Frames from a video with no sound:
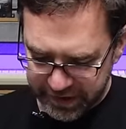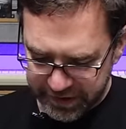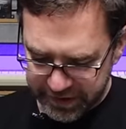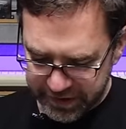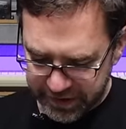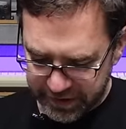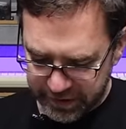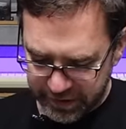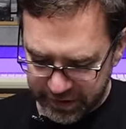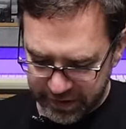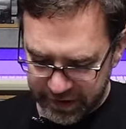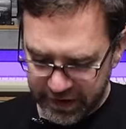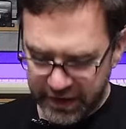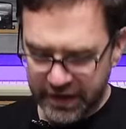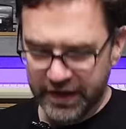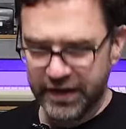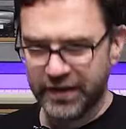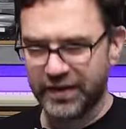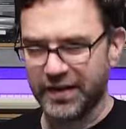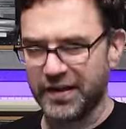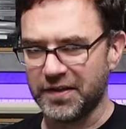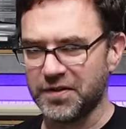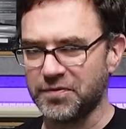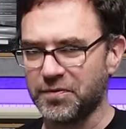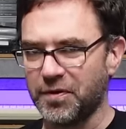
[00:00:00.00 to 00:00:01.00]
So
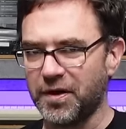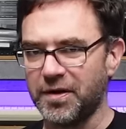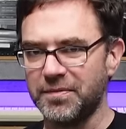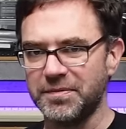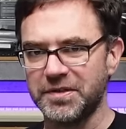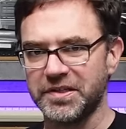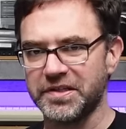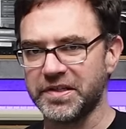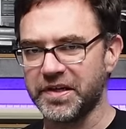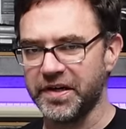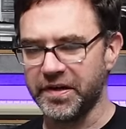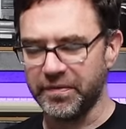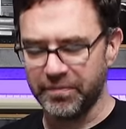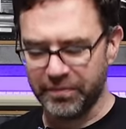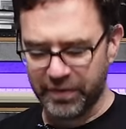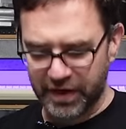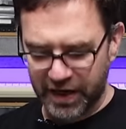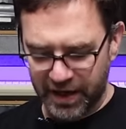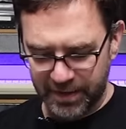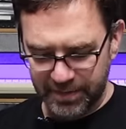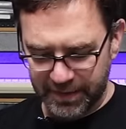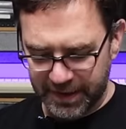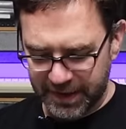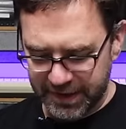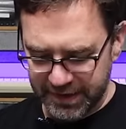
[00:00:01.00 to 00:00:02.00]
that's why I'm just going to
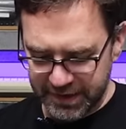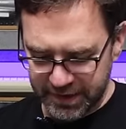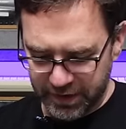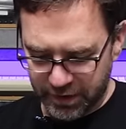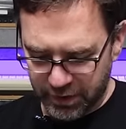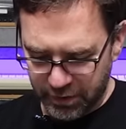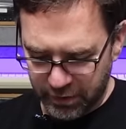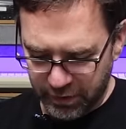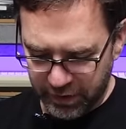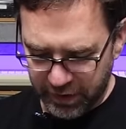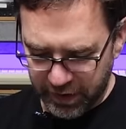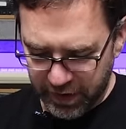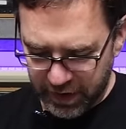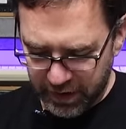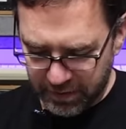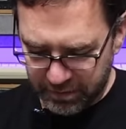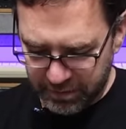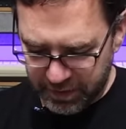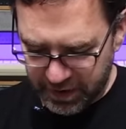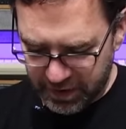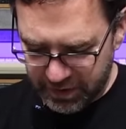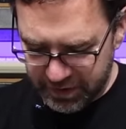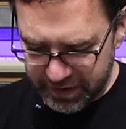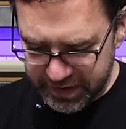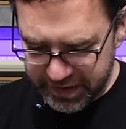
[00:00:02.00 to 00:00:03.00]
bypass the whole thing,
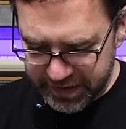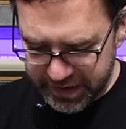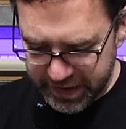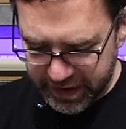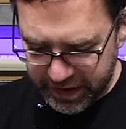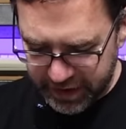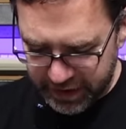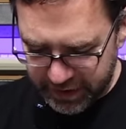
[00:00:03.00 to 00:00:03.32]
because